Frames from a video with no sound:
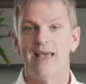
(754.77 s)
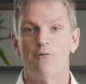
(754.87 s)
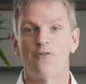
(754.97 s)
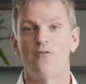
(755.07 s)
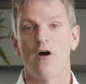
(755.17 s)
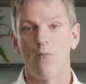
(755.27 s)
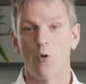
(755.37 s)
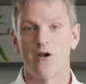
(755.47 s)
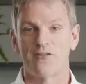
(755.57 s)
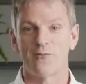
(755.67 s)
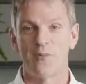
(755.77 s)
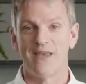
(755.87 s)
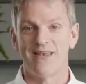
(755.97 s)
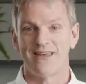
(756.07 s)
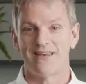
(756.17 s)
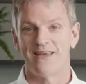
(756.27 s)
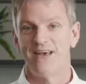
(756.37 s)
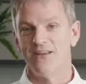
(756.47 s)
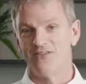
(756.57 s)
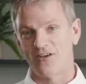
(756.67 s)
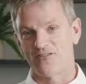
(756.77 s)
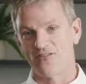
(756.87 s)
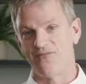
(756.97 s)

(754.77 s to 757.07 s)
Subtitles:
It was far more expedient just